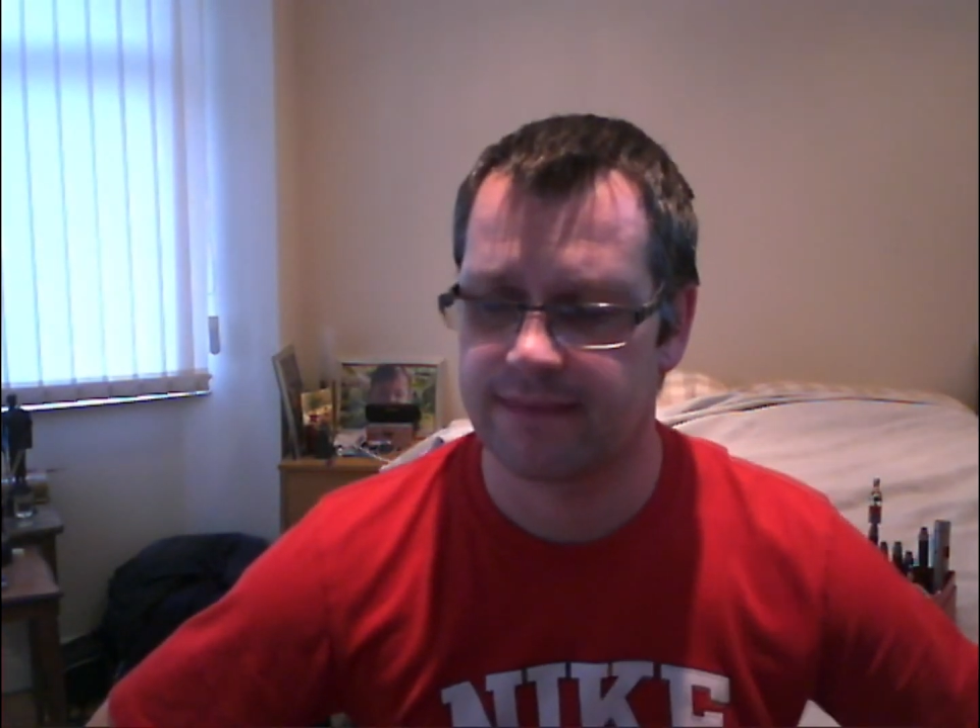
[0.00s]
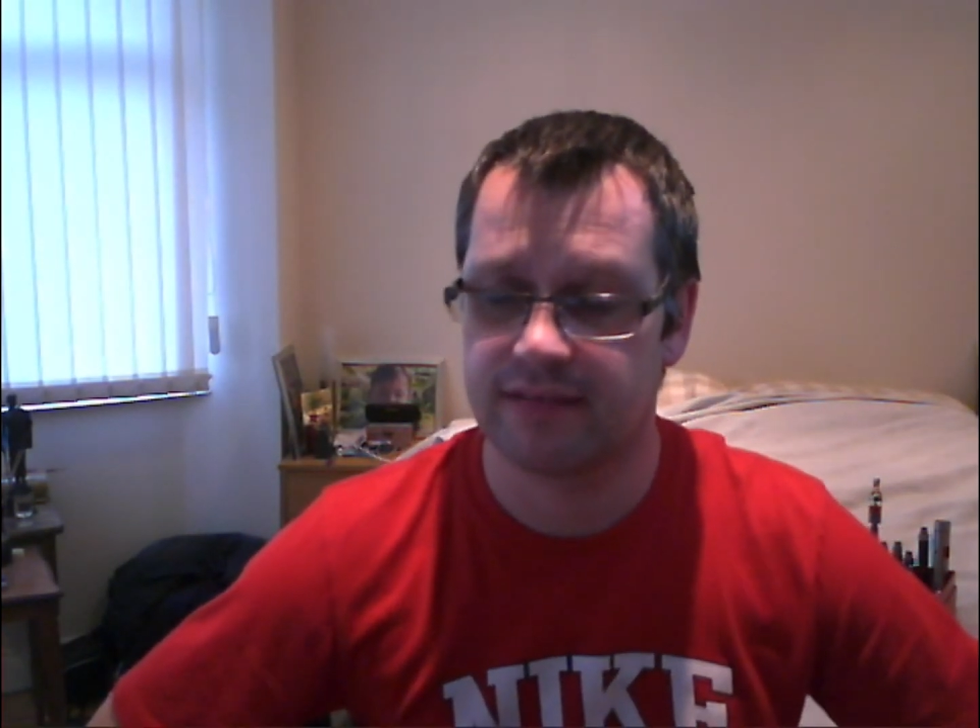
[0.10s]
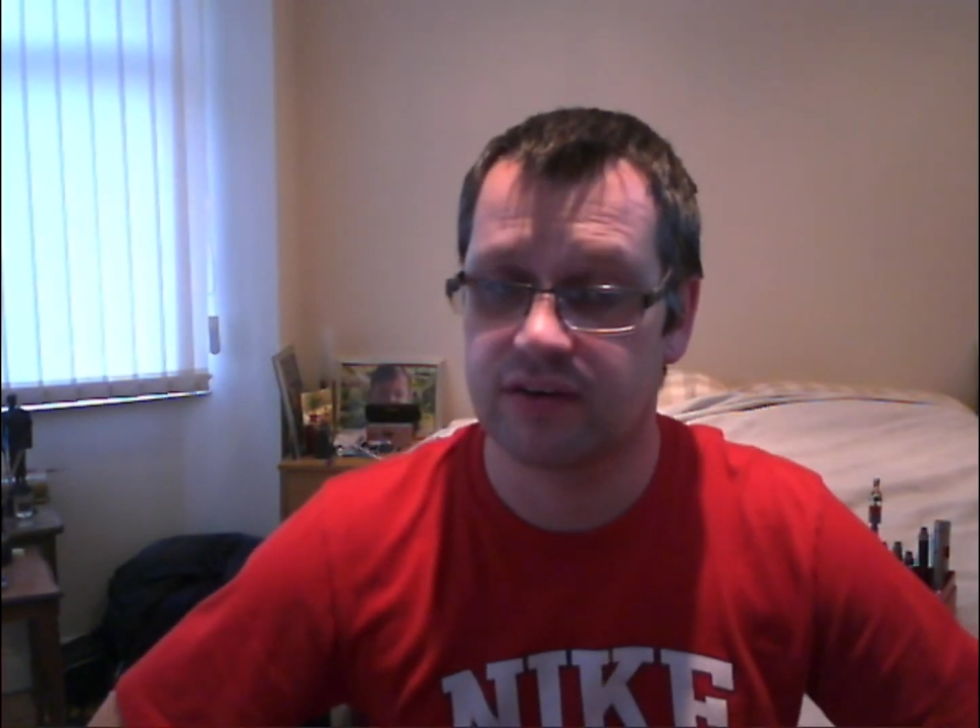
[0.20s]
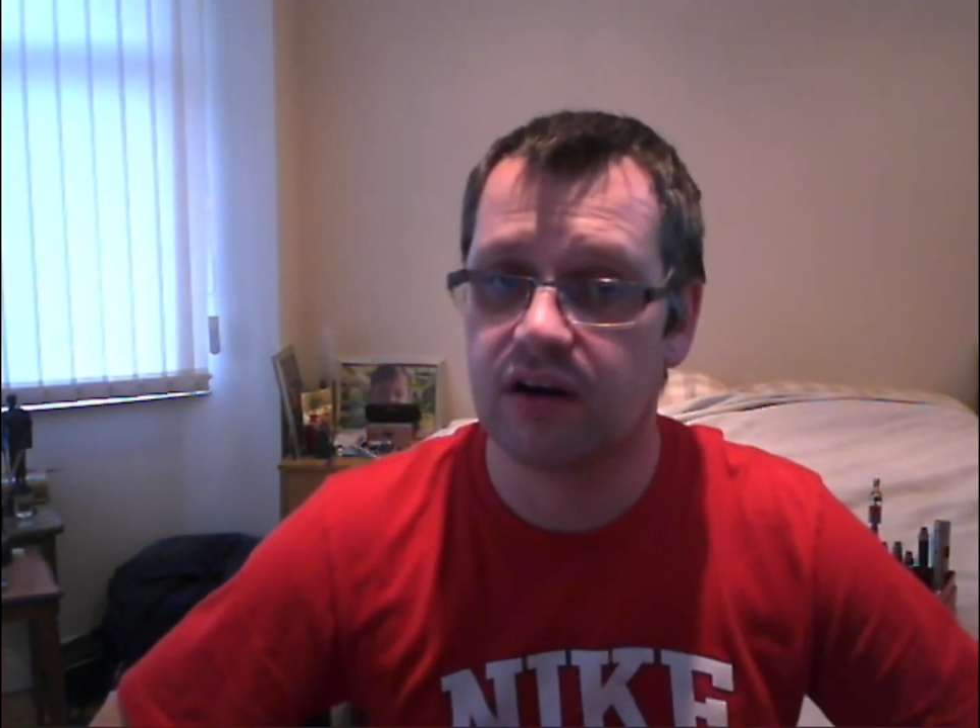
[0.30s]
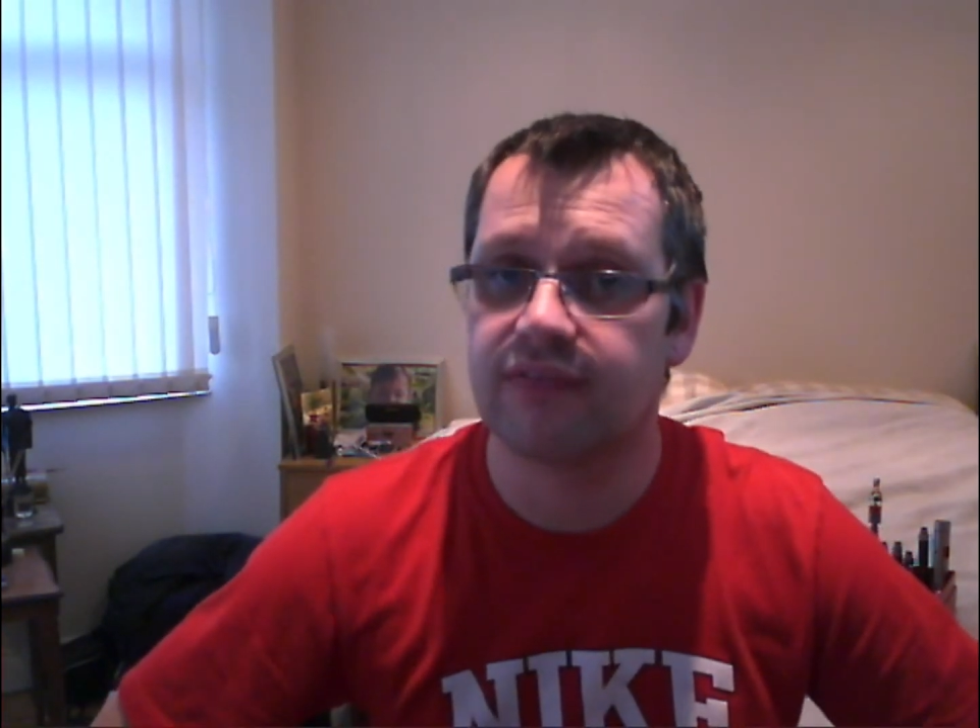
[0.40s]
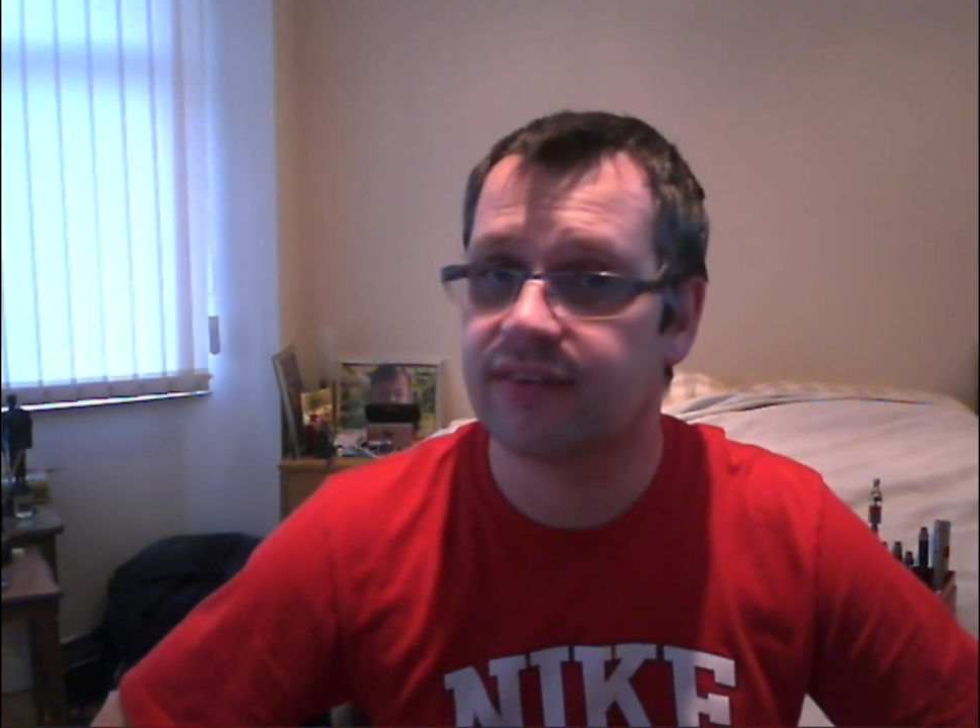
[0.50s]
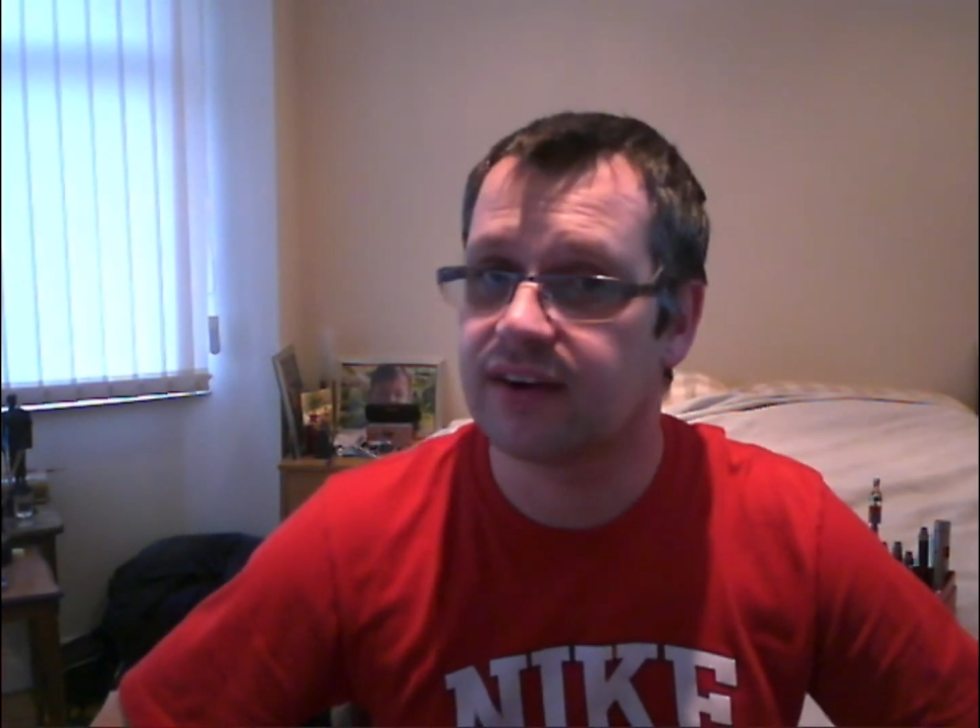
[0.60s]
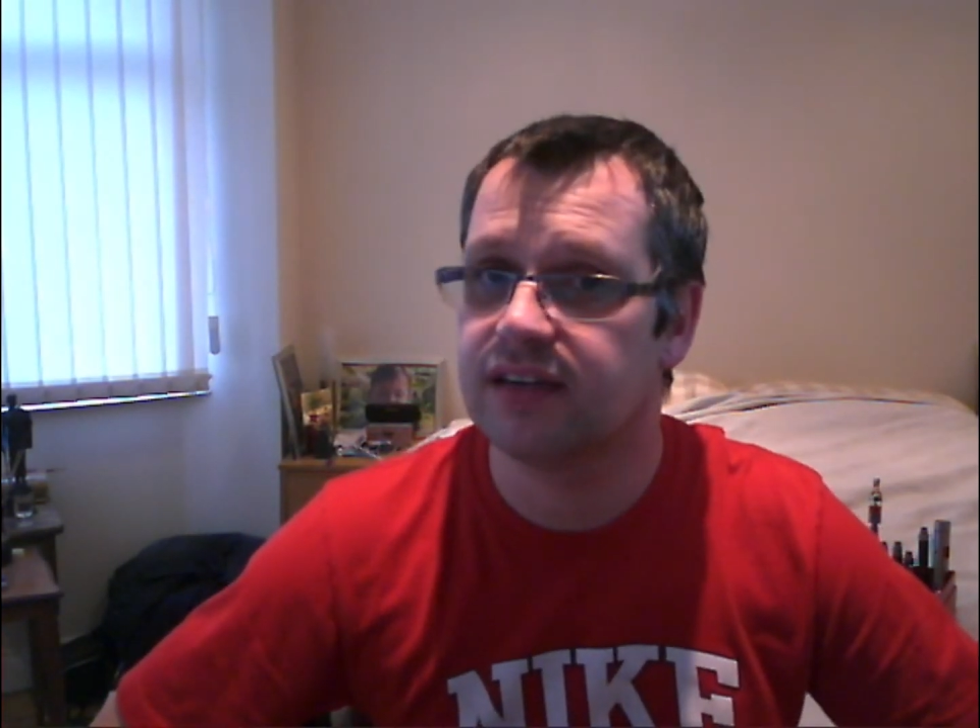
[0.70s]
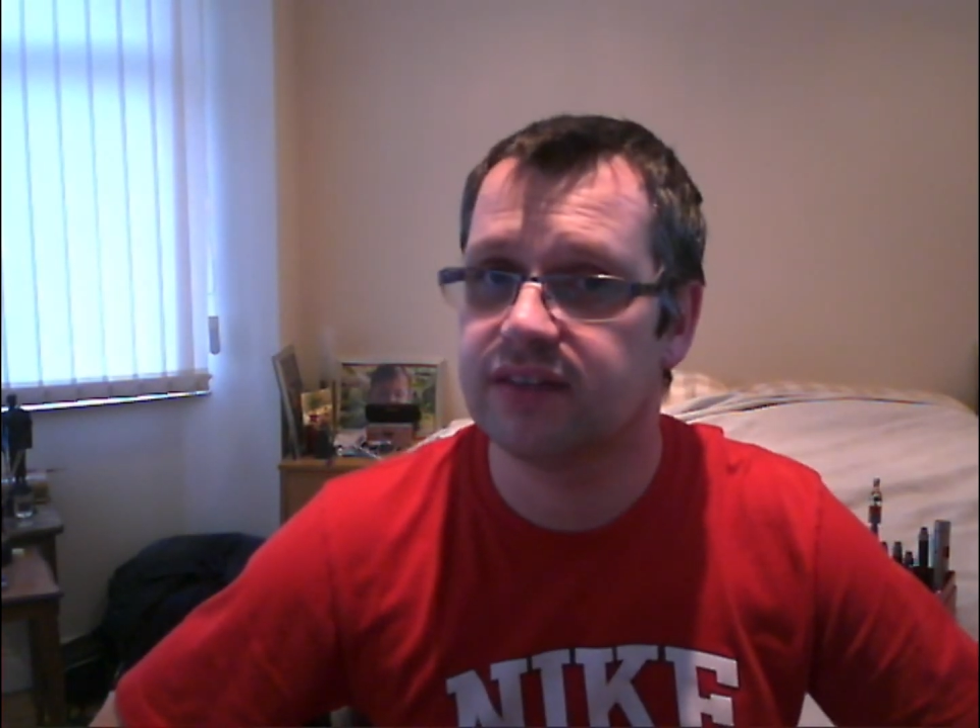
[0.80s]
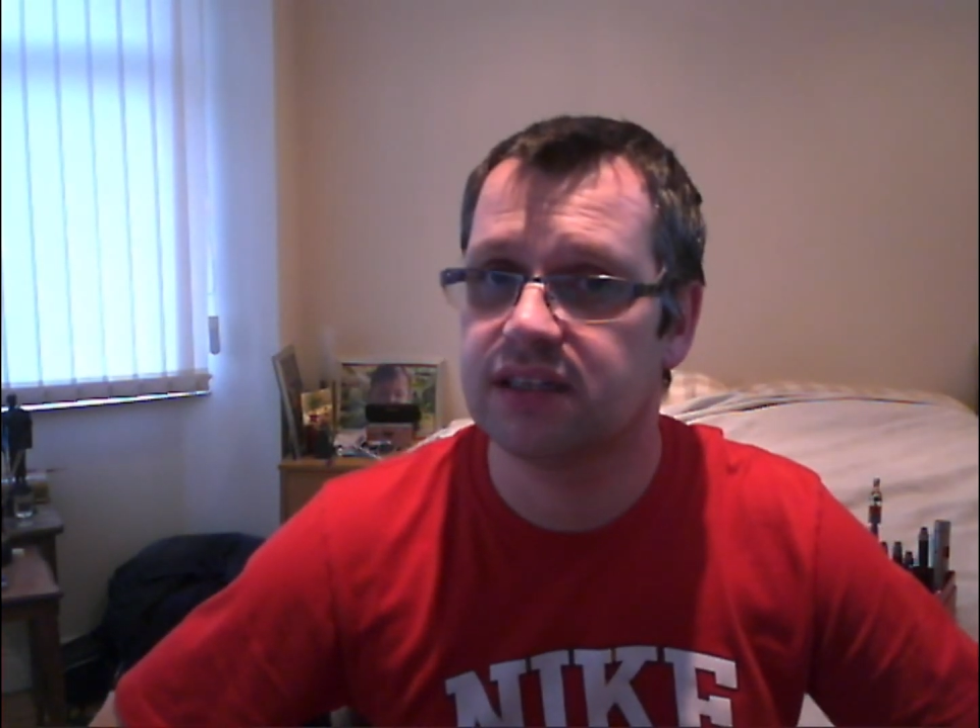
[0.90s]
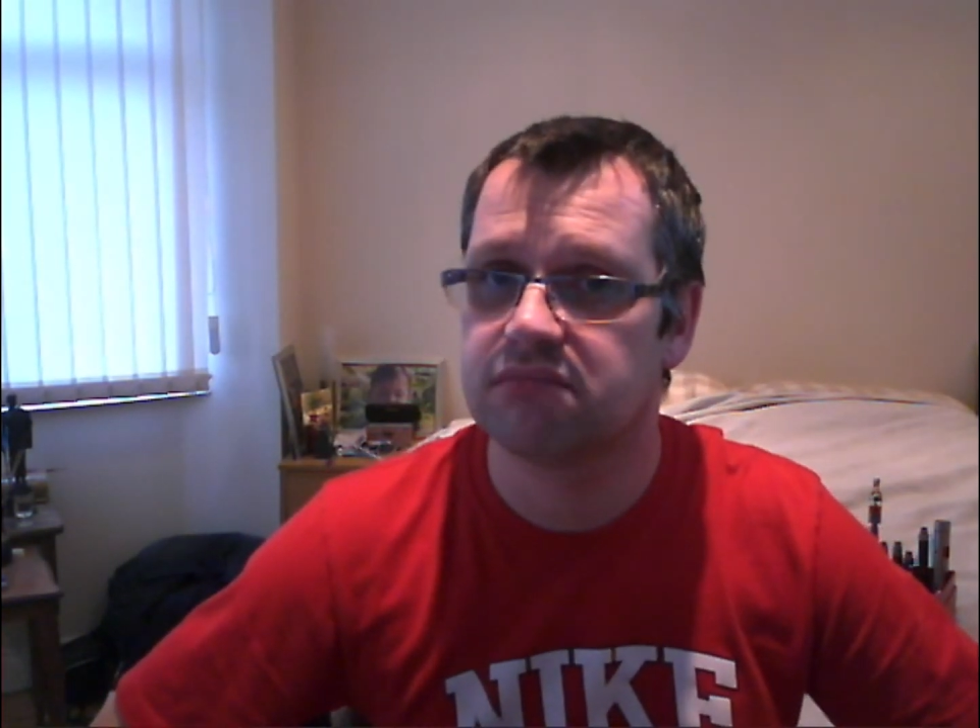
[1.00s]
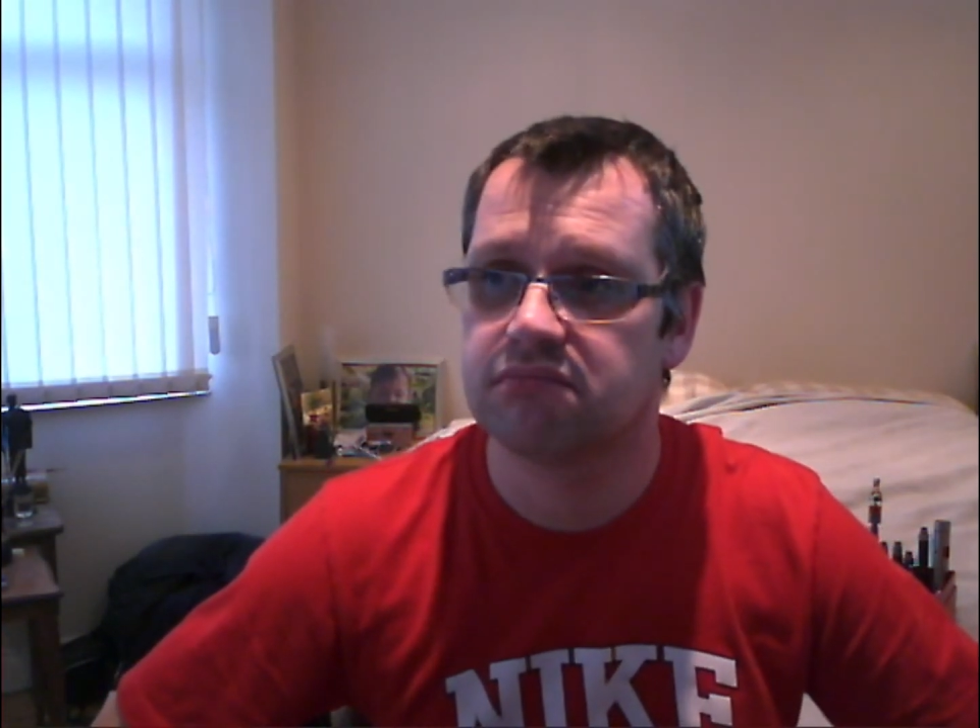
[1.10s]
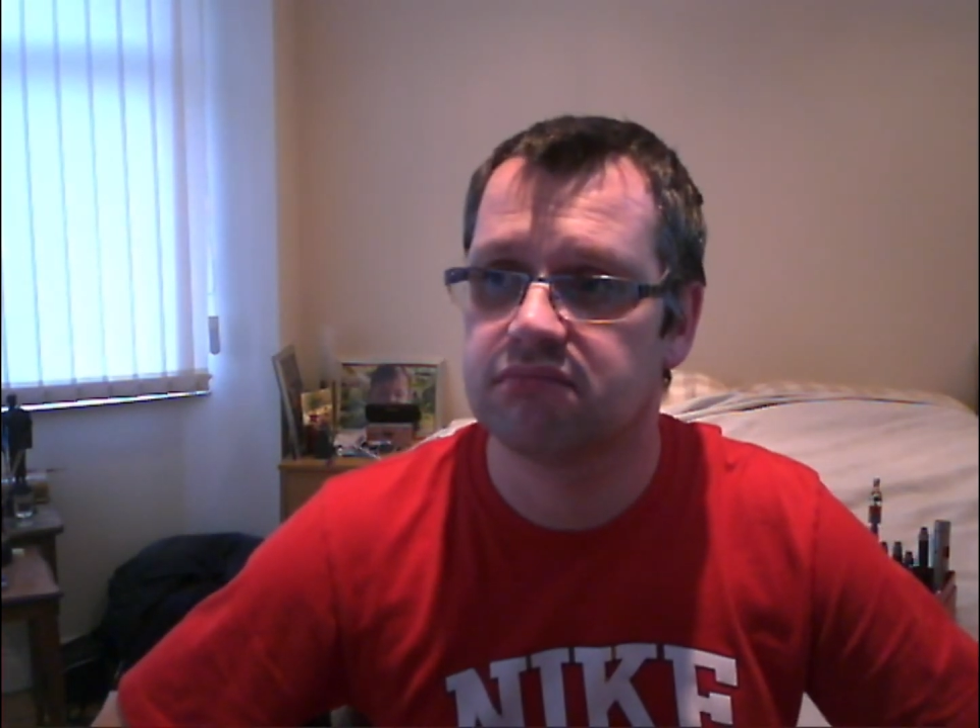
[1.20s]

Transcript: they've got flavour.